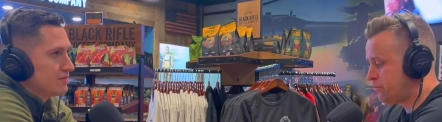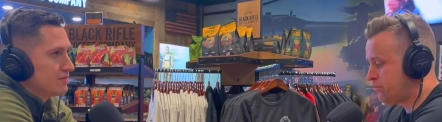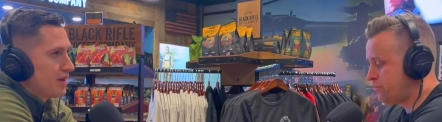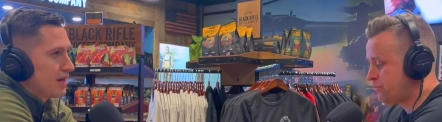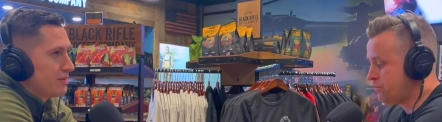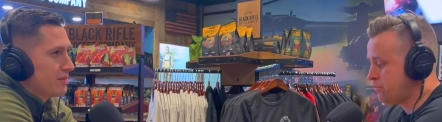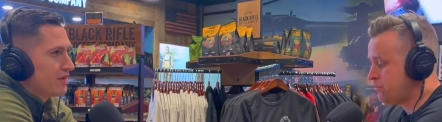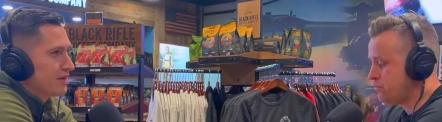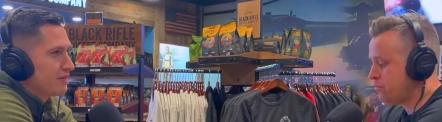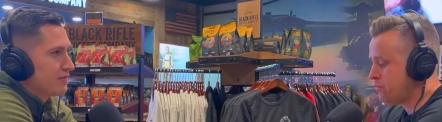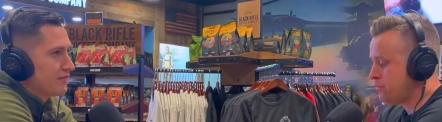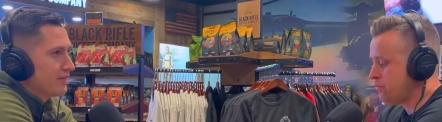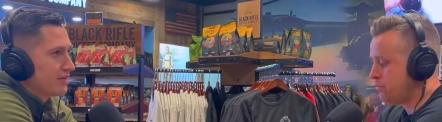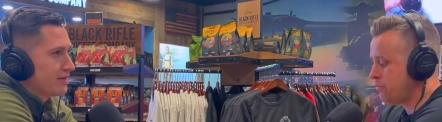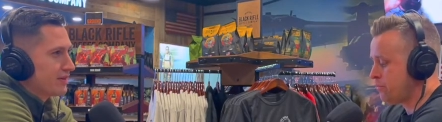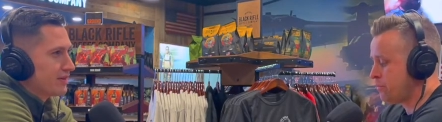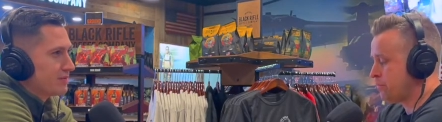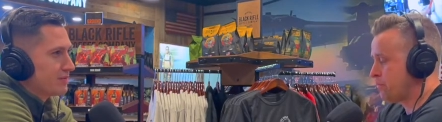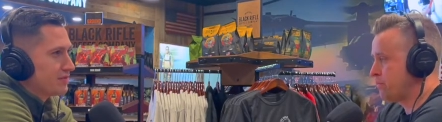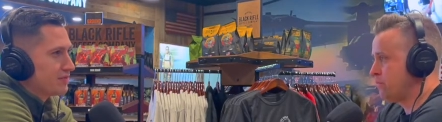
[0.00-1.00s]
Speaker 1: I might have
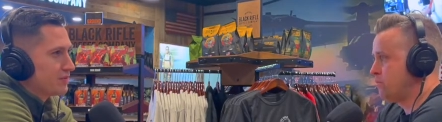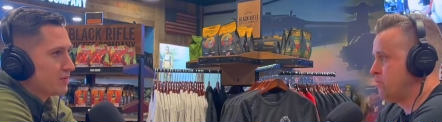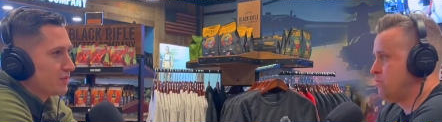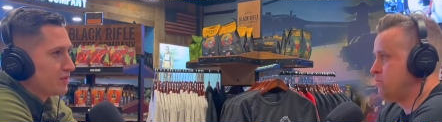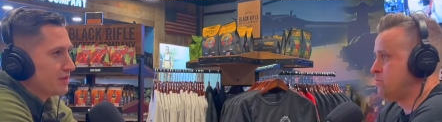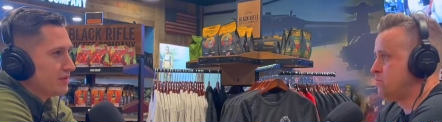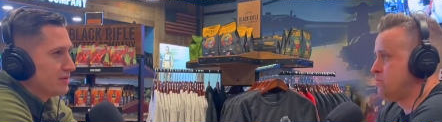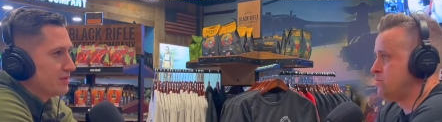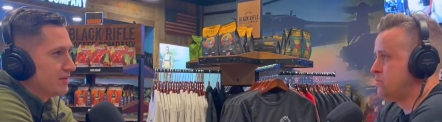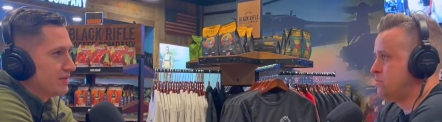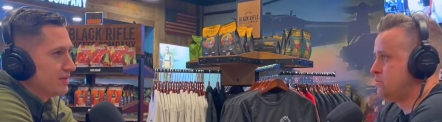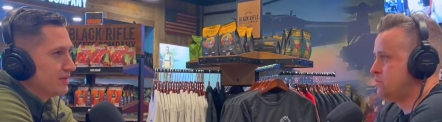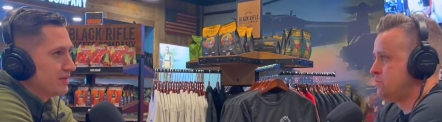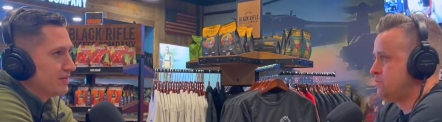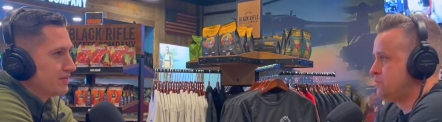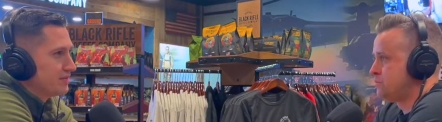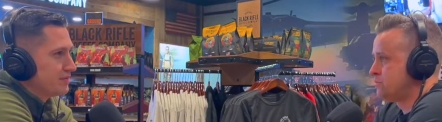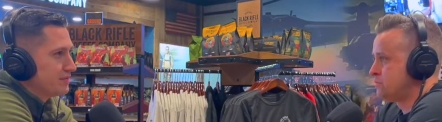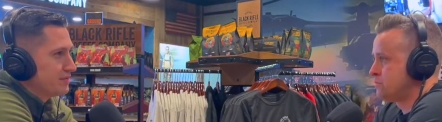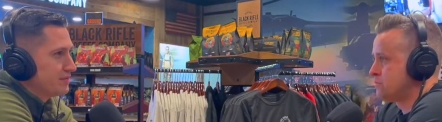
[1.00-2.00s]
found out before you did,
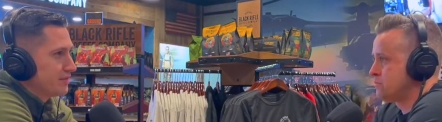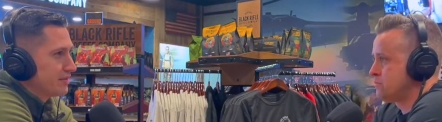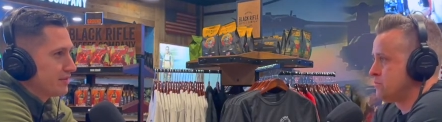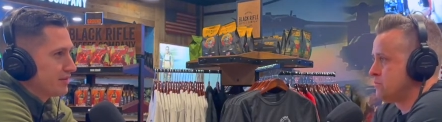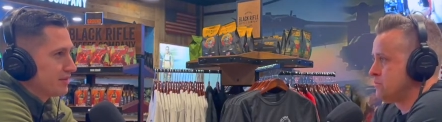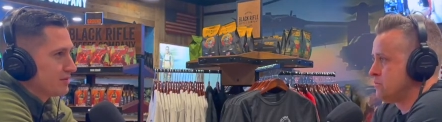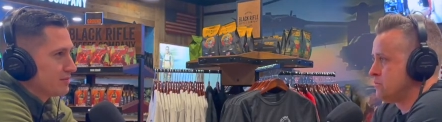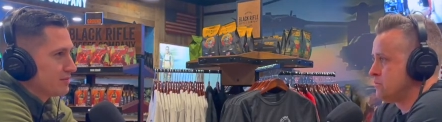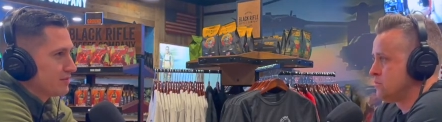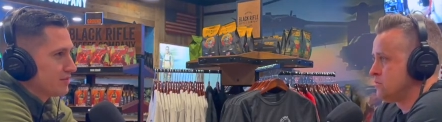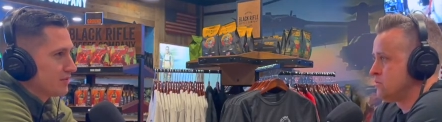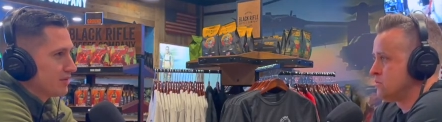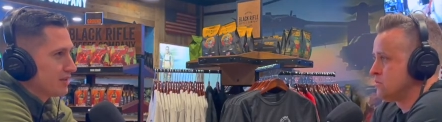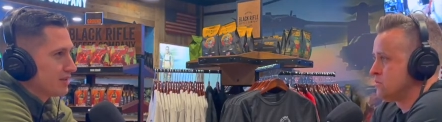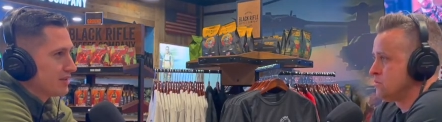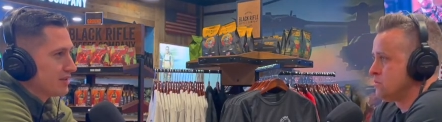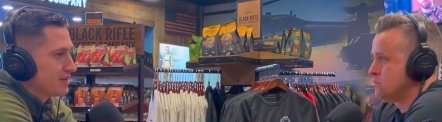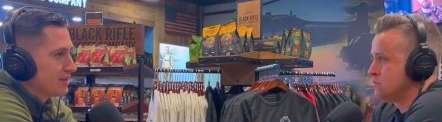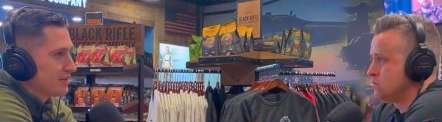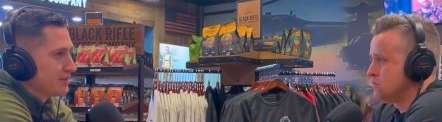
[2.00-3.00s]
or you found out before
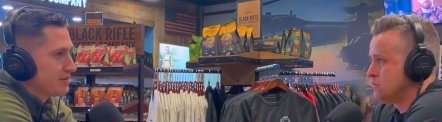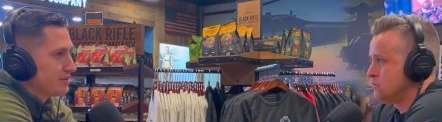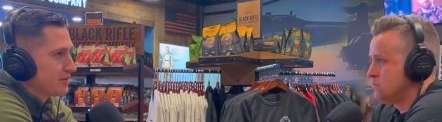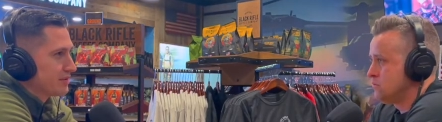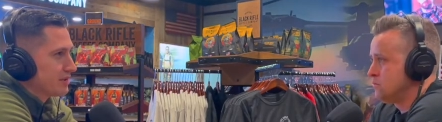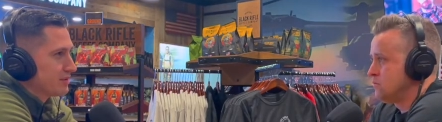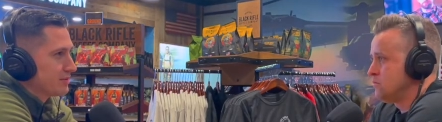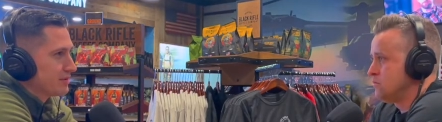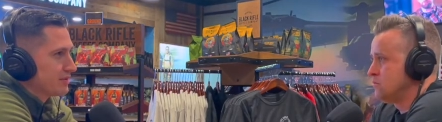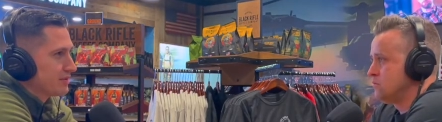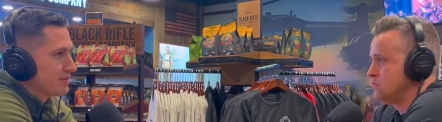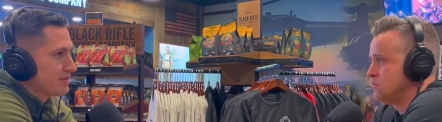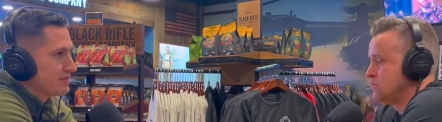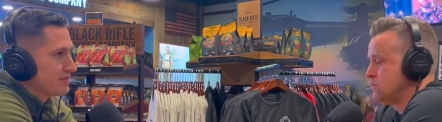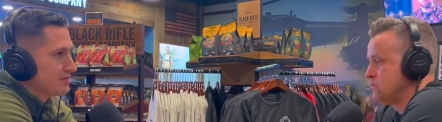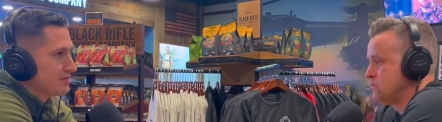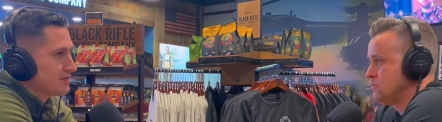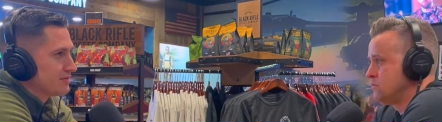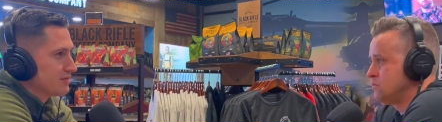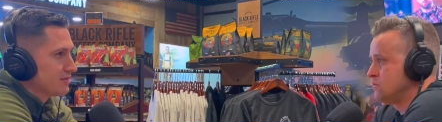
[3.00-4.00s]
I did that you were coming here,
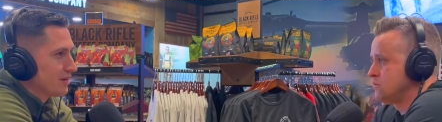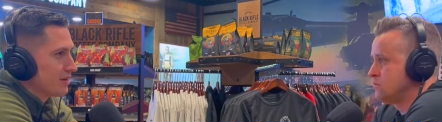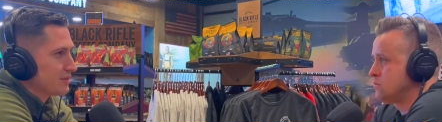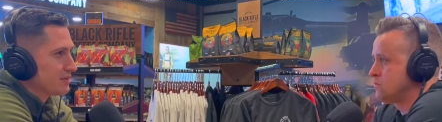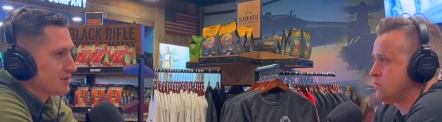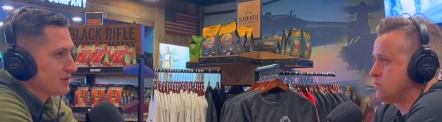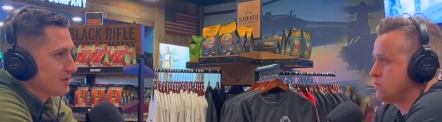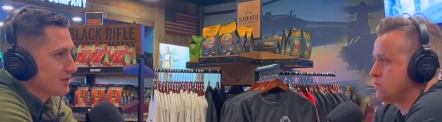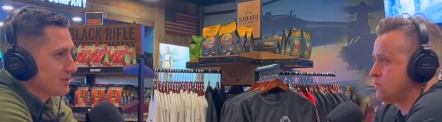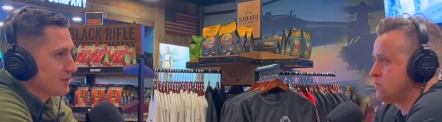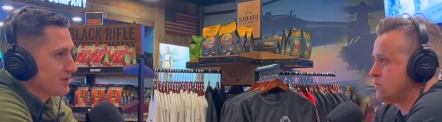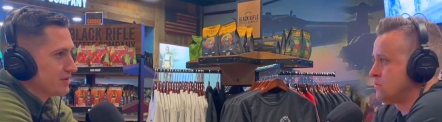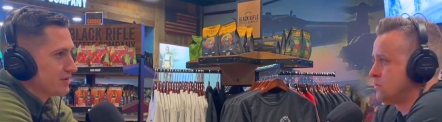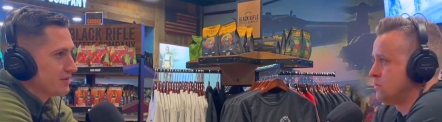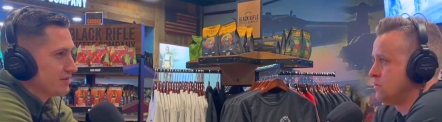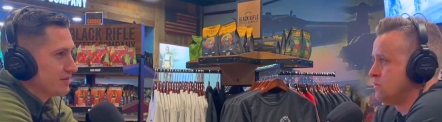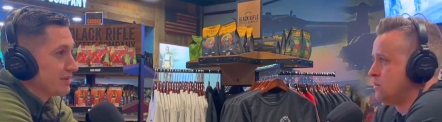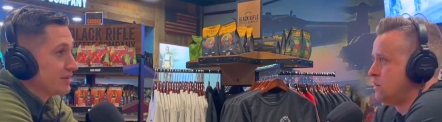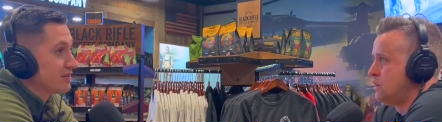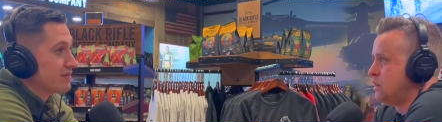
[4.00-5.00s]
or I was going
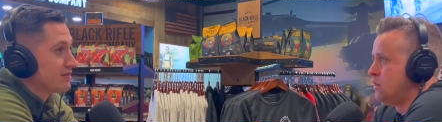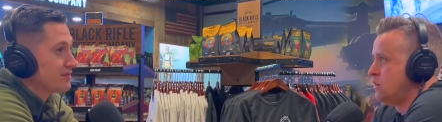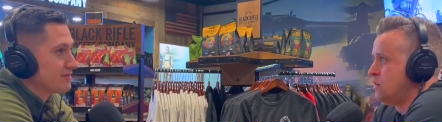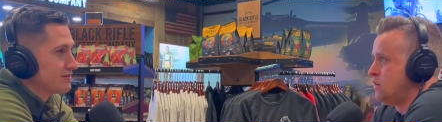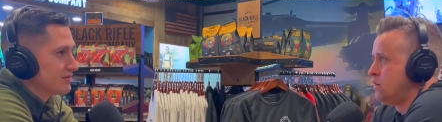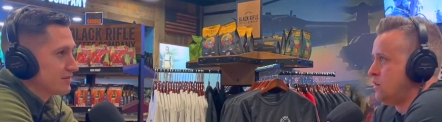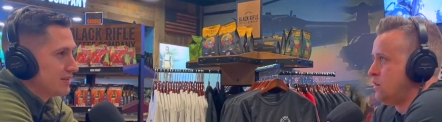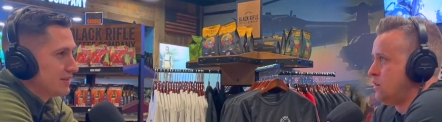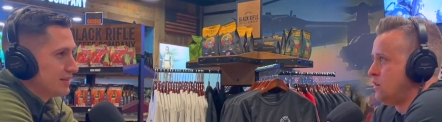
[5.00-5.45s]
here.